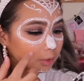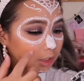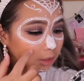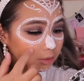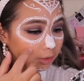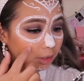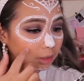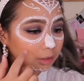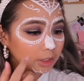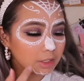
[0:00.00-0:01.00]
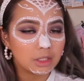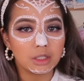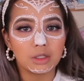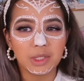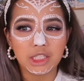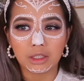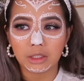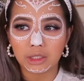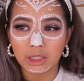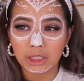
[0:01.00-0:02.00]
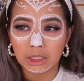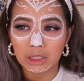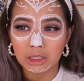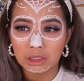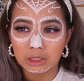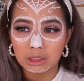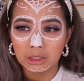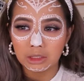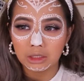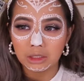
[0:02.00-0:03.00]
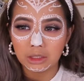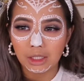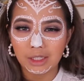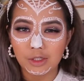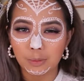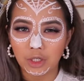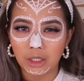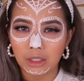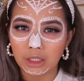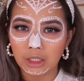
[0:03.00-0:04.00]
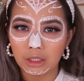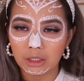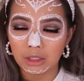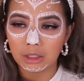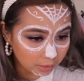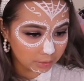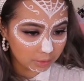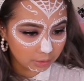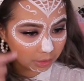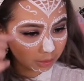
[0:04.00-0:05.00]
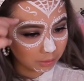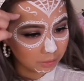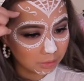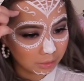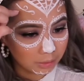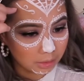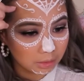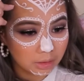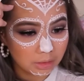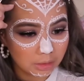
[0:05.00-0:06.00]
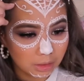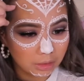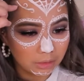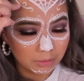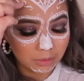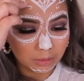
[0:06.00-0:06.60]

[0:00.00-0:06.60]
when I draw because it just makes it look like it's sparkling. I also like drawing like, I don't even